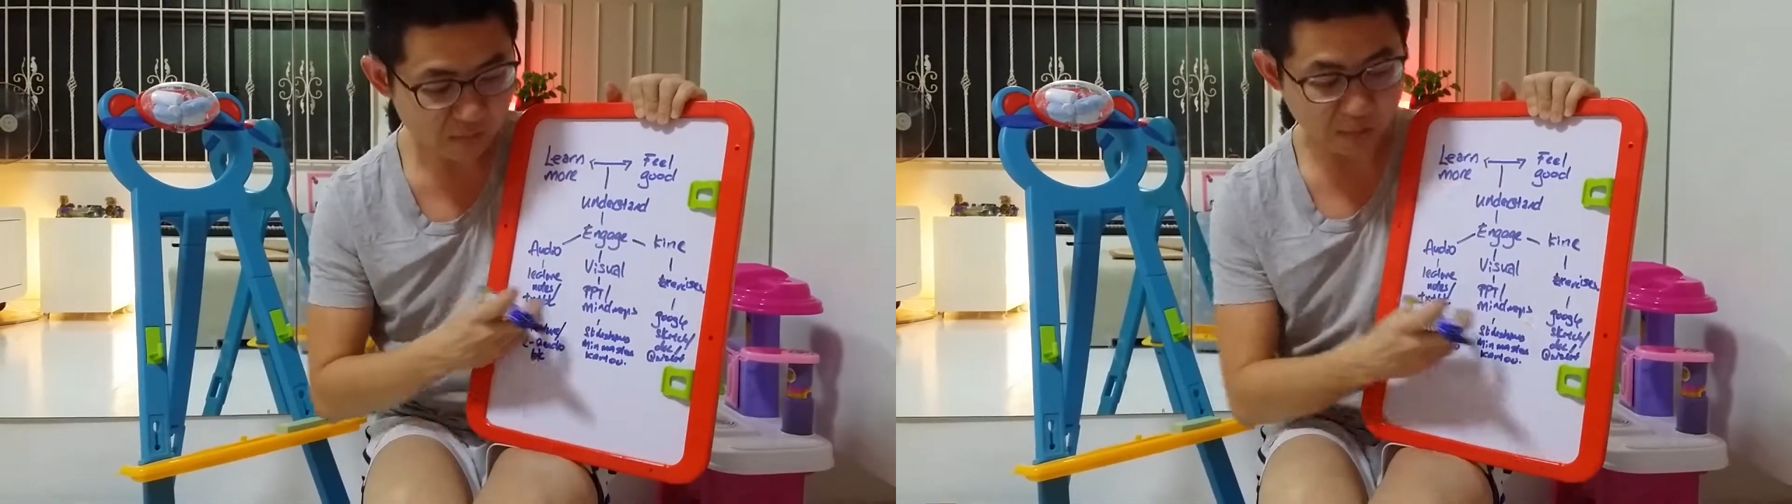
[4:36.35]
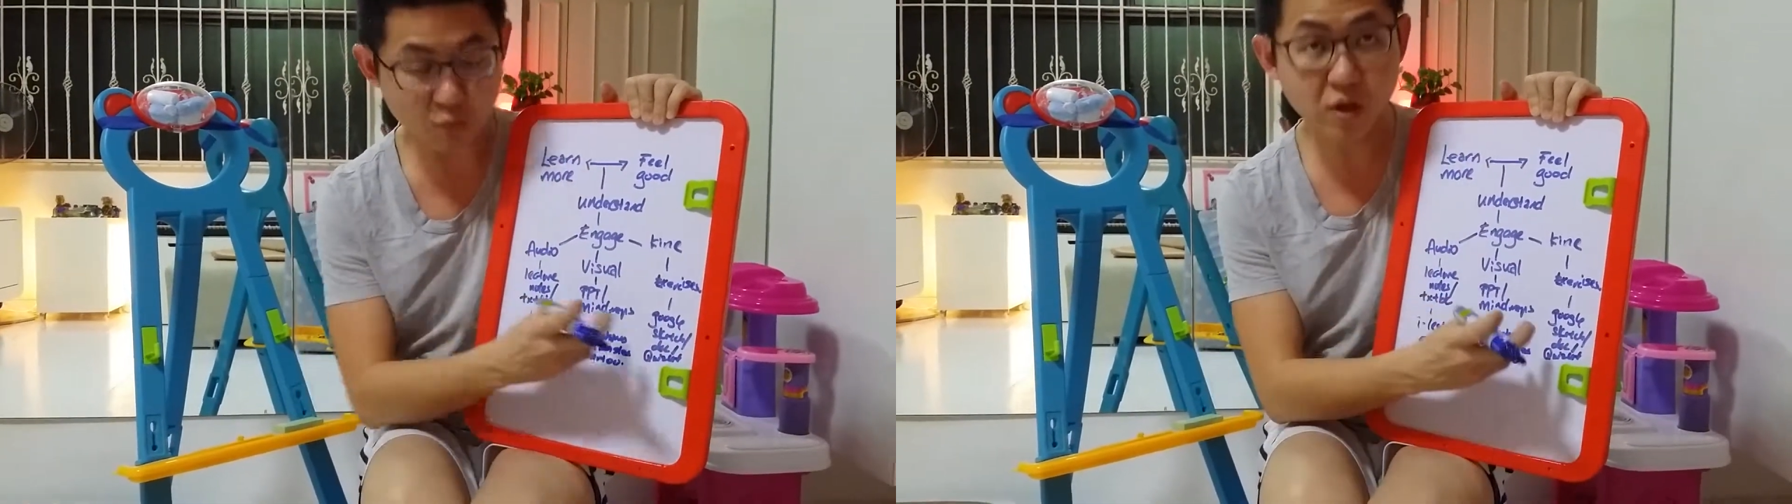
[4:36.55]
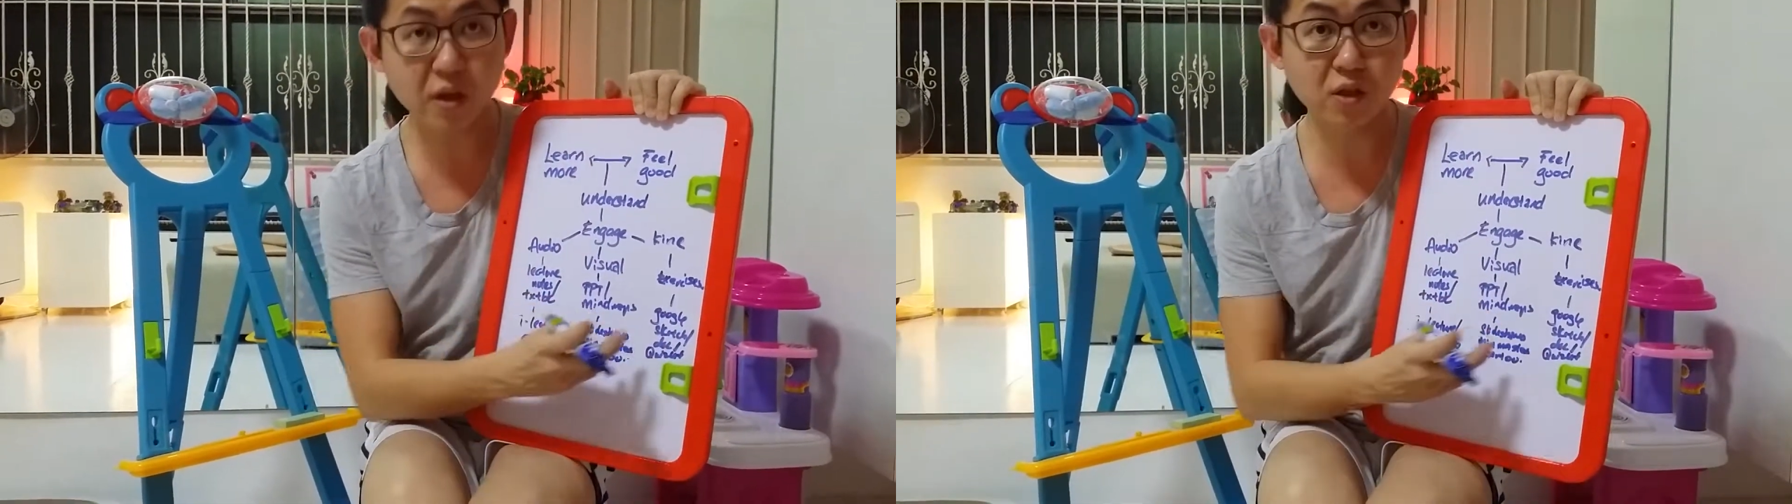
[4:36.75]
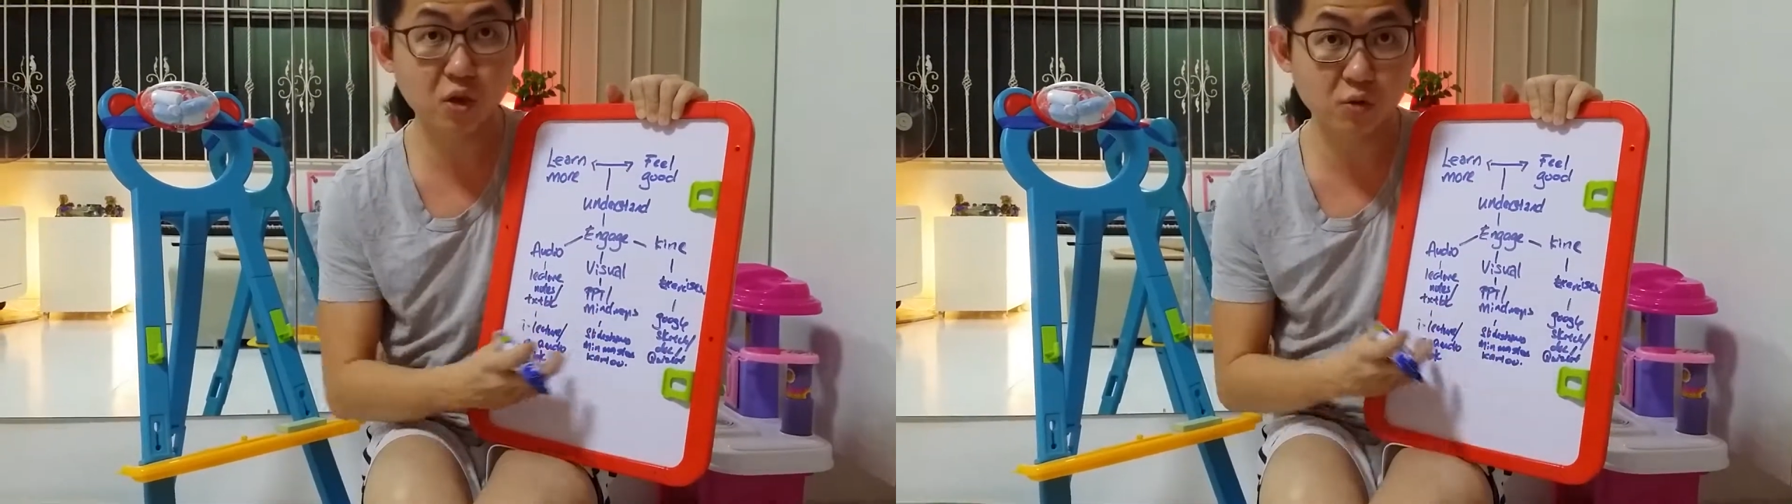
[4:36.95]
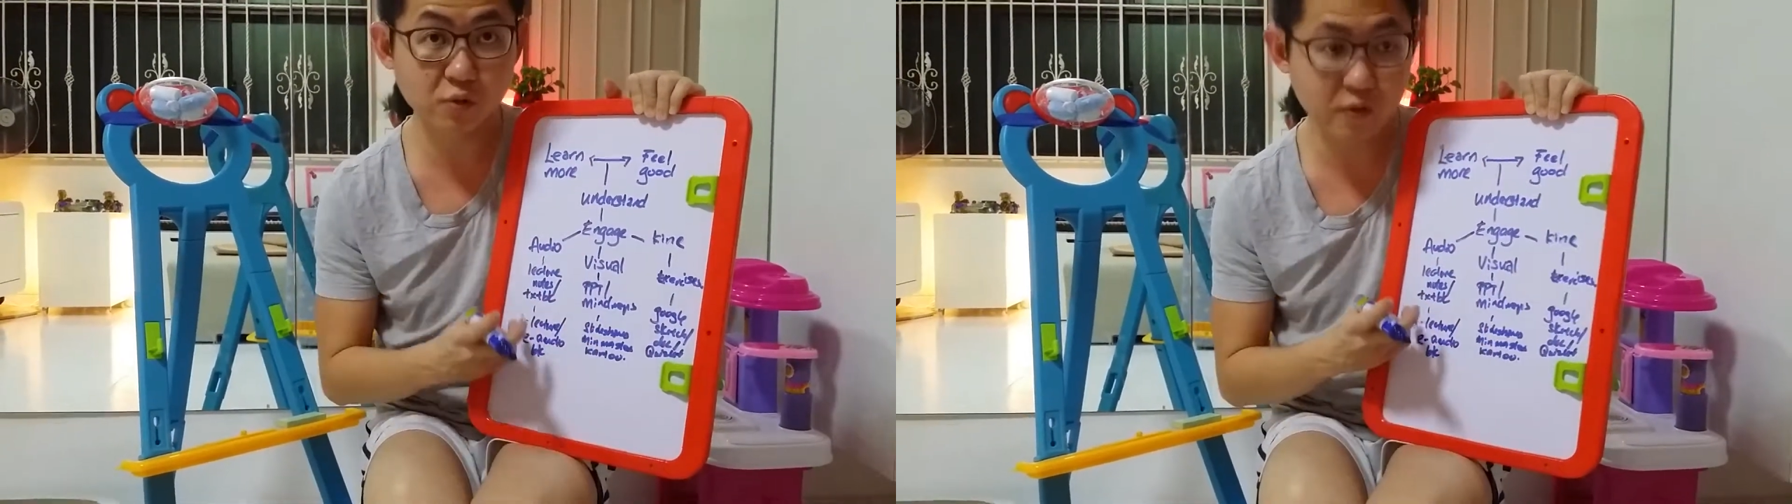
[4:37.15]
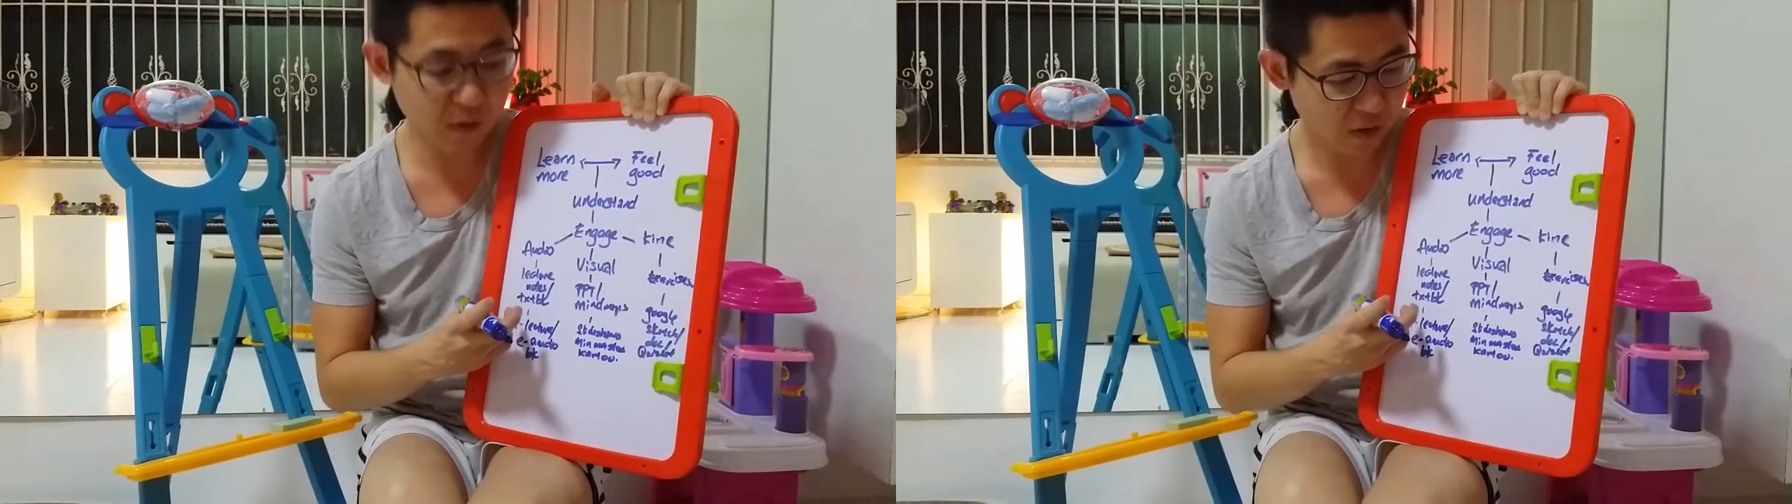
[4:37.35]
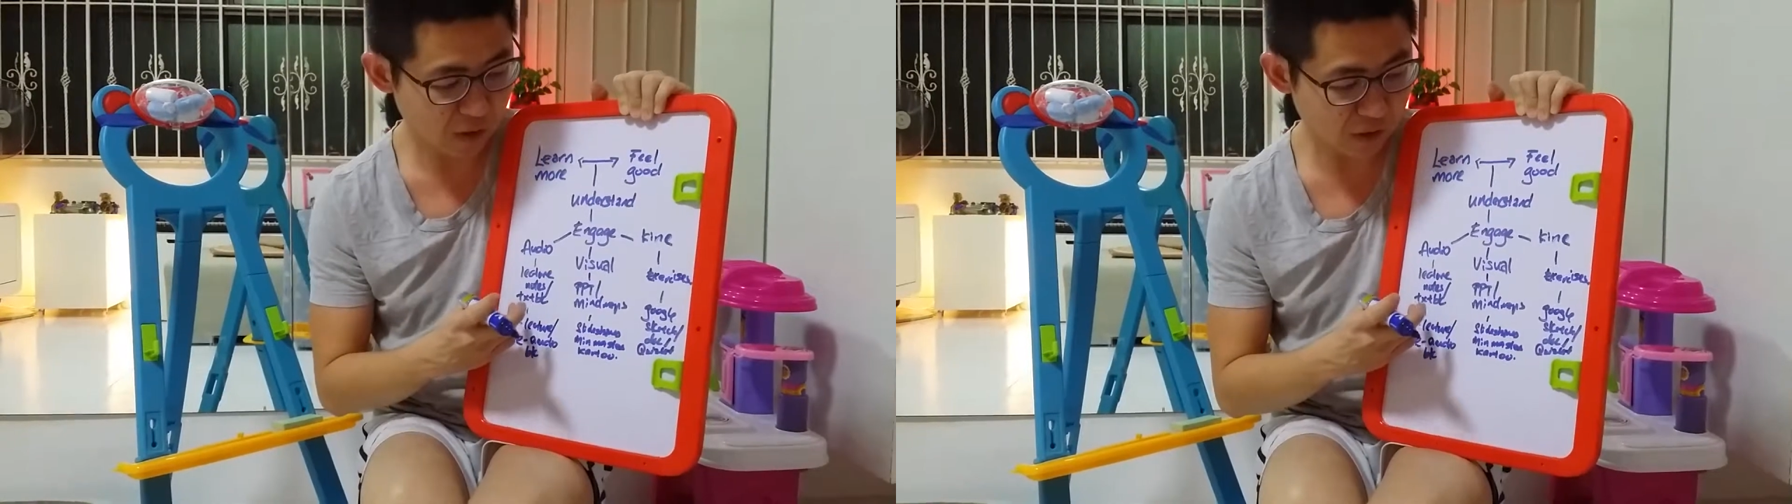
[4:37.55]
that we can use